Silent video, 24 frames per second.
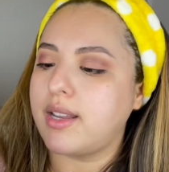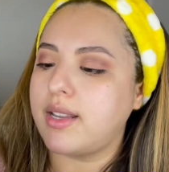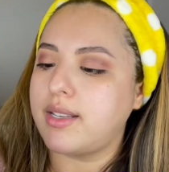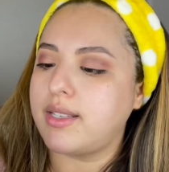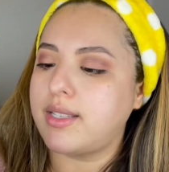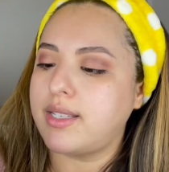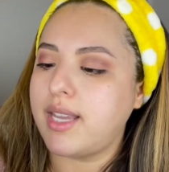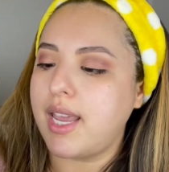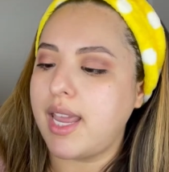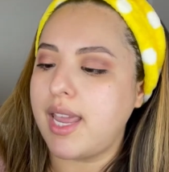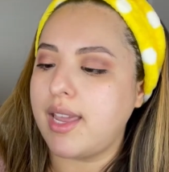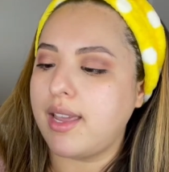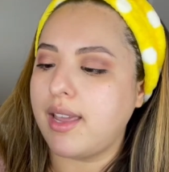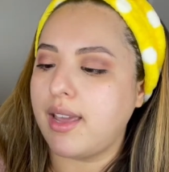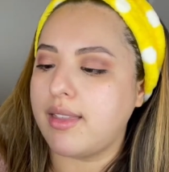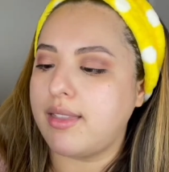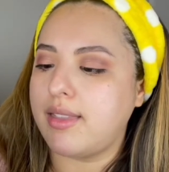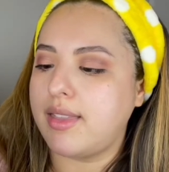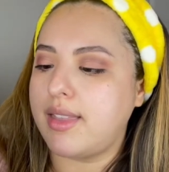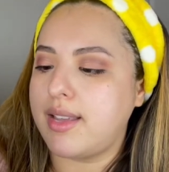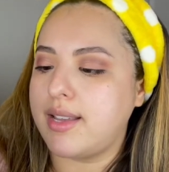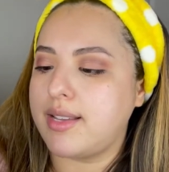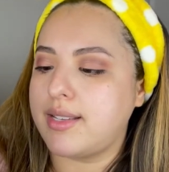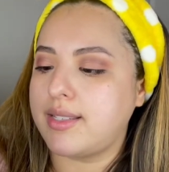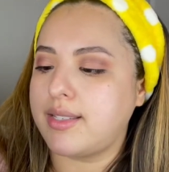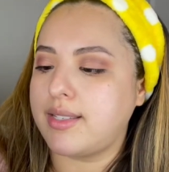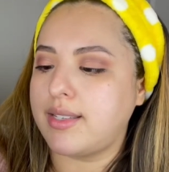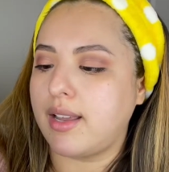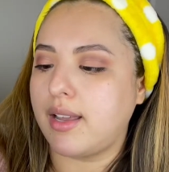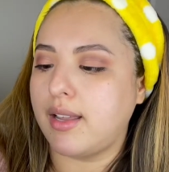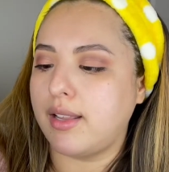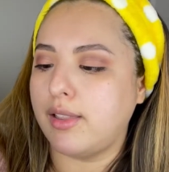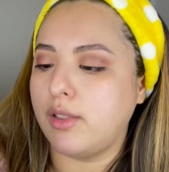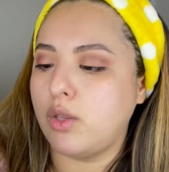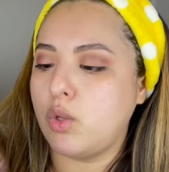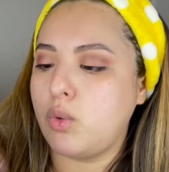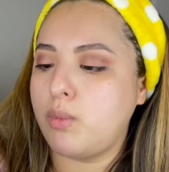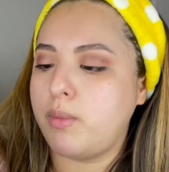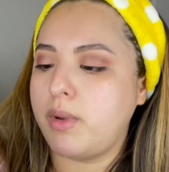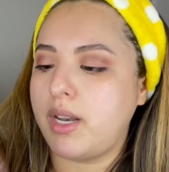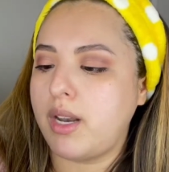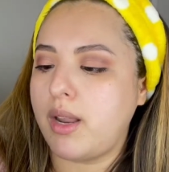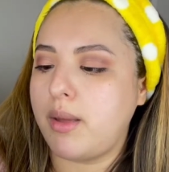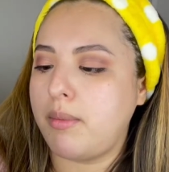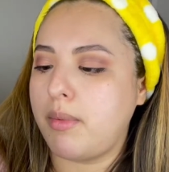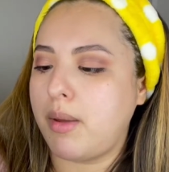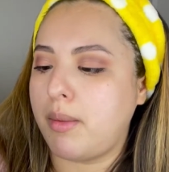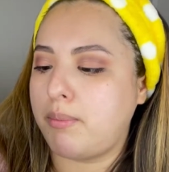take this
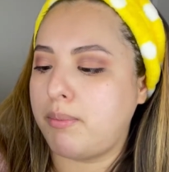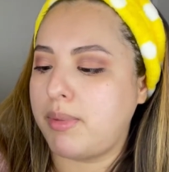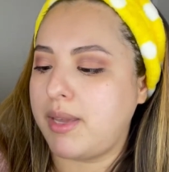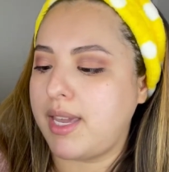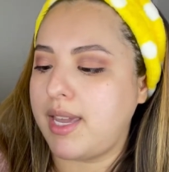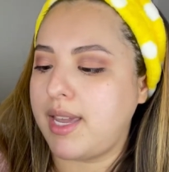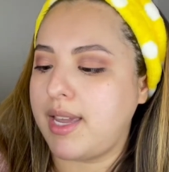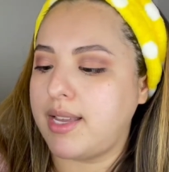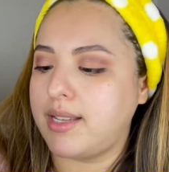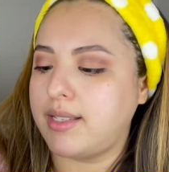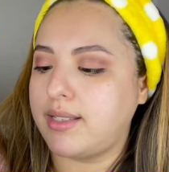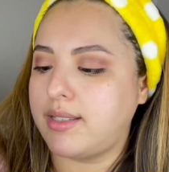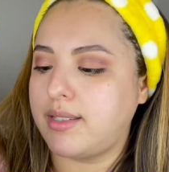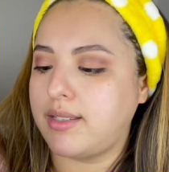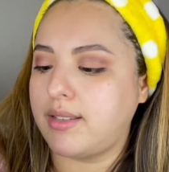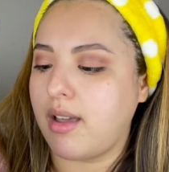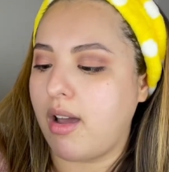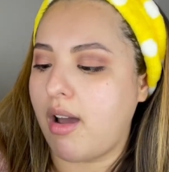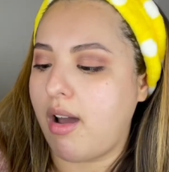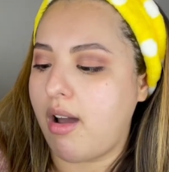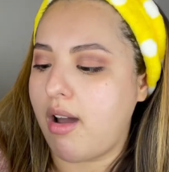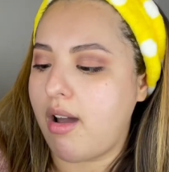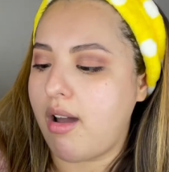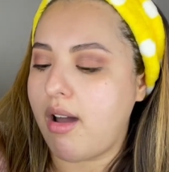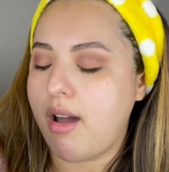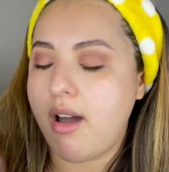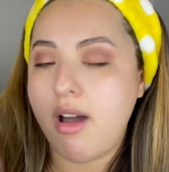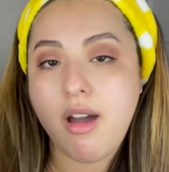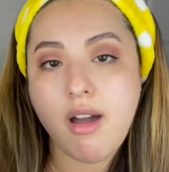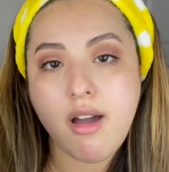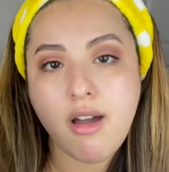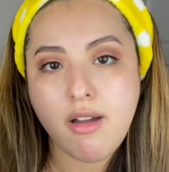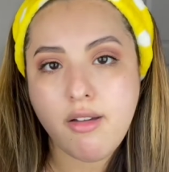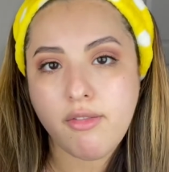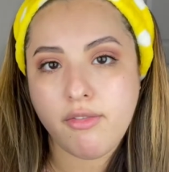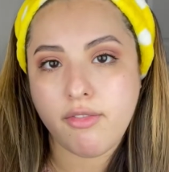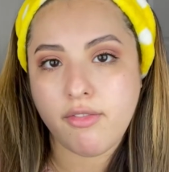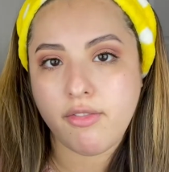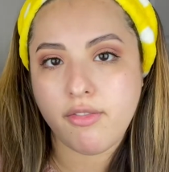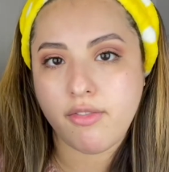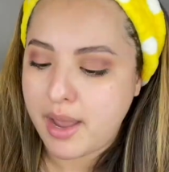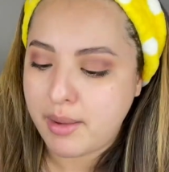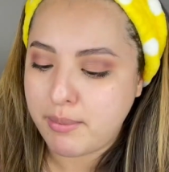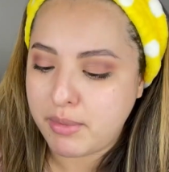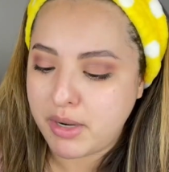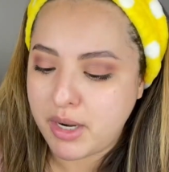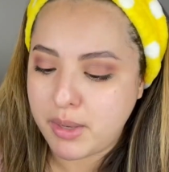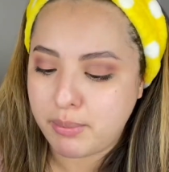aluminum piece off.
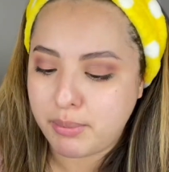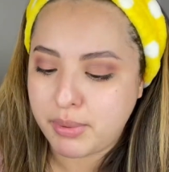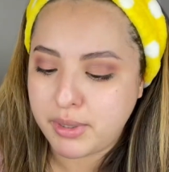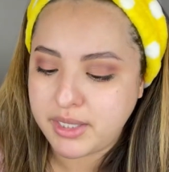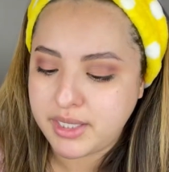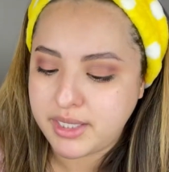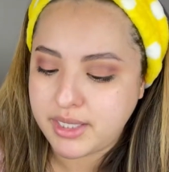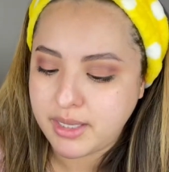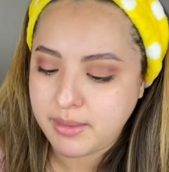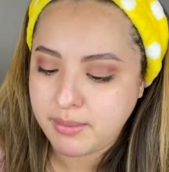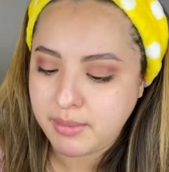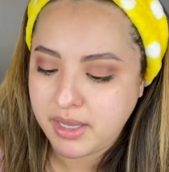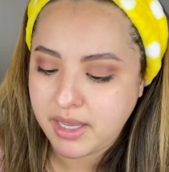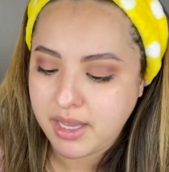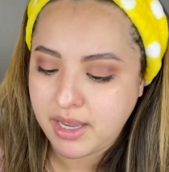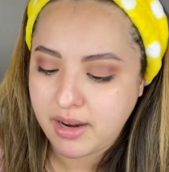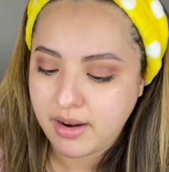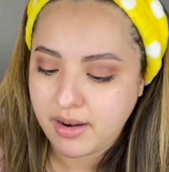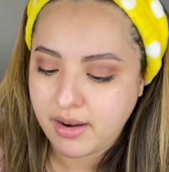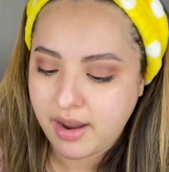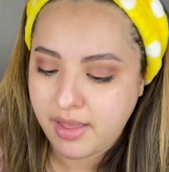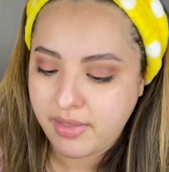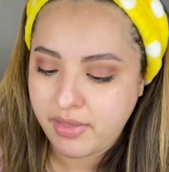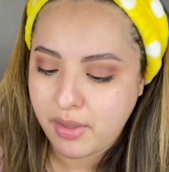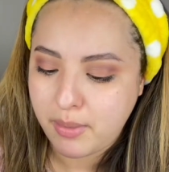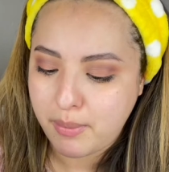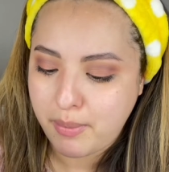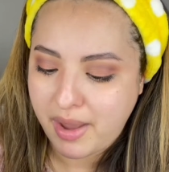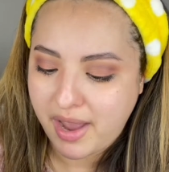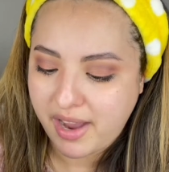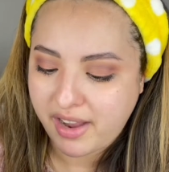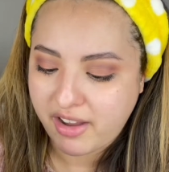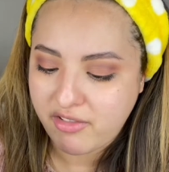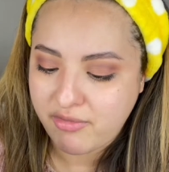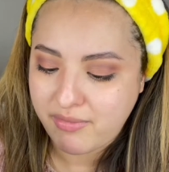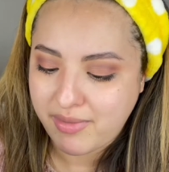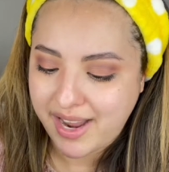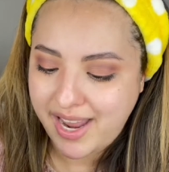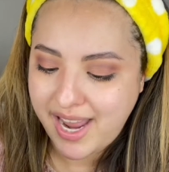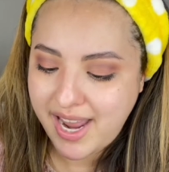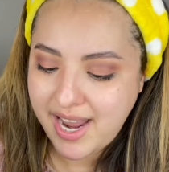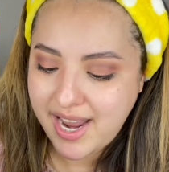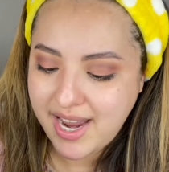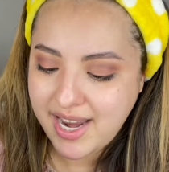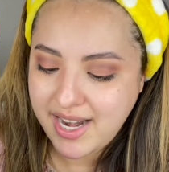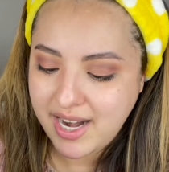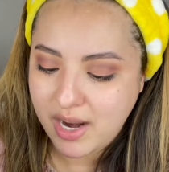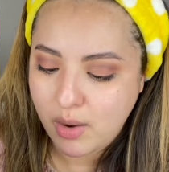I'm gonna put some here on the back of my
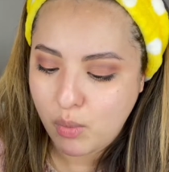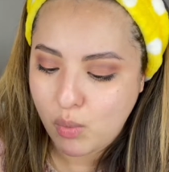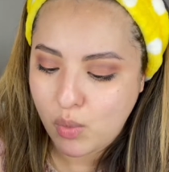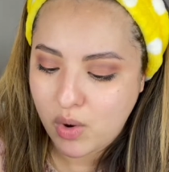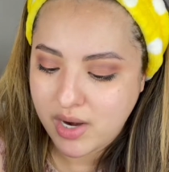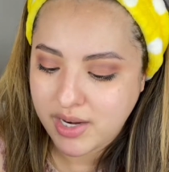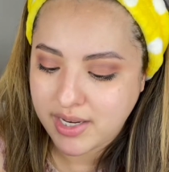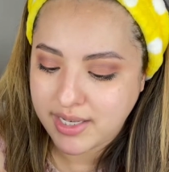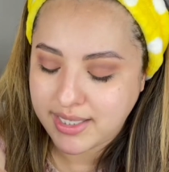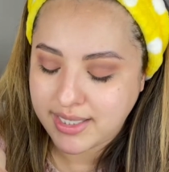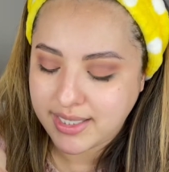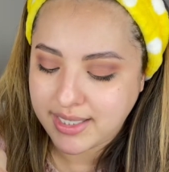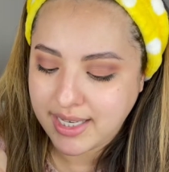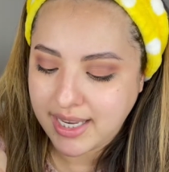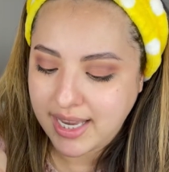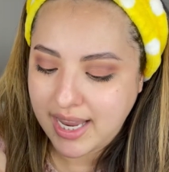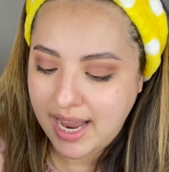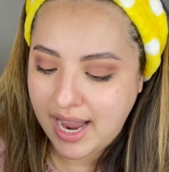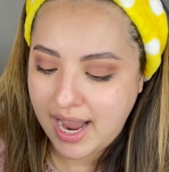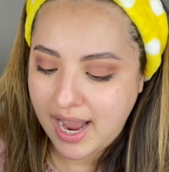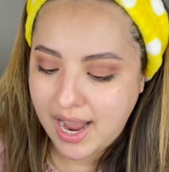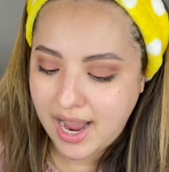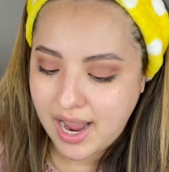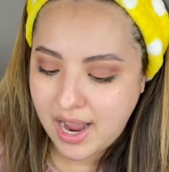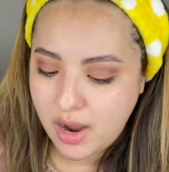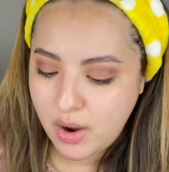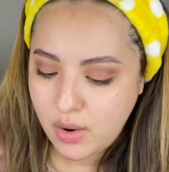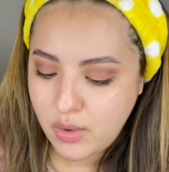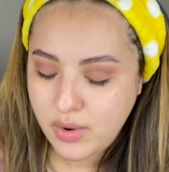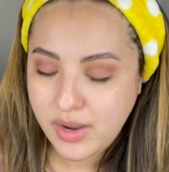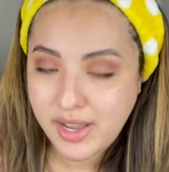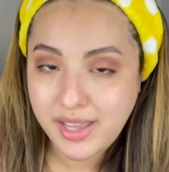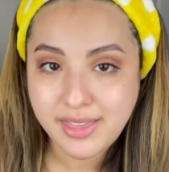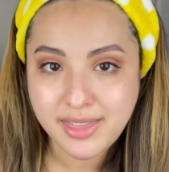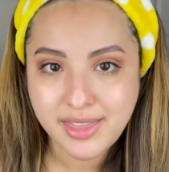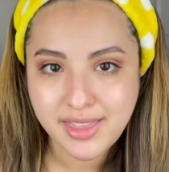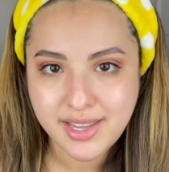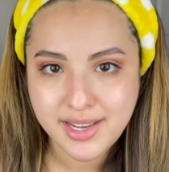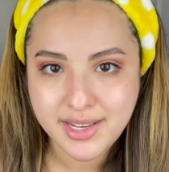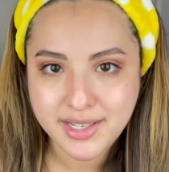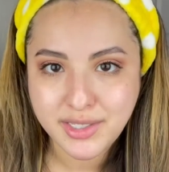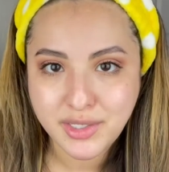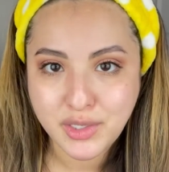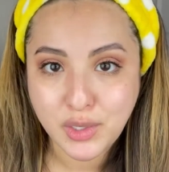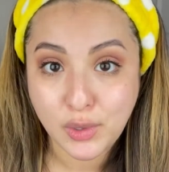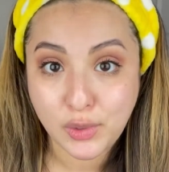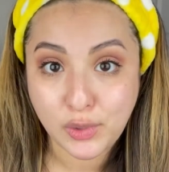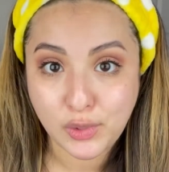hand. I want to see how
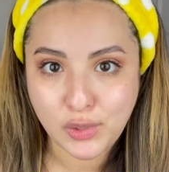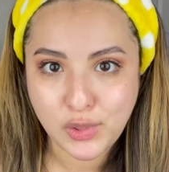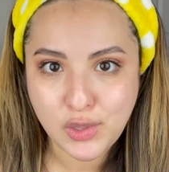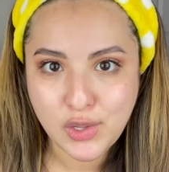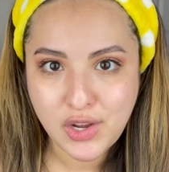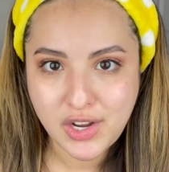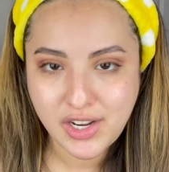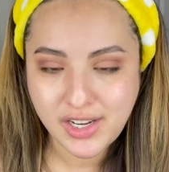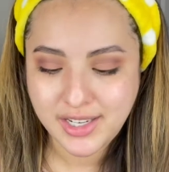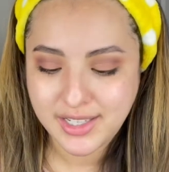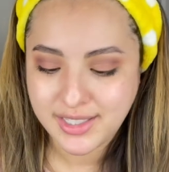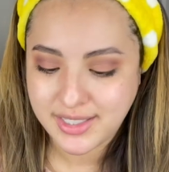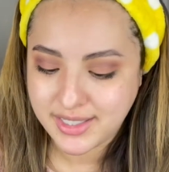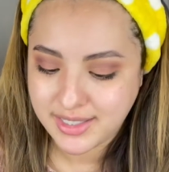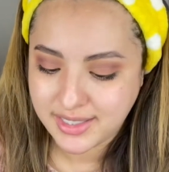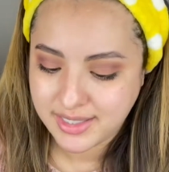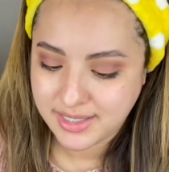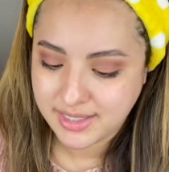this looks.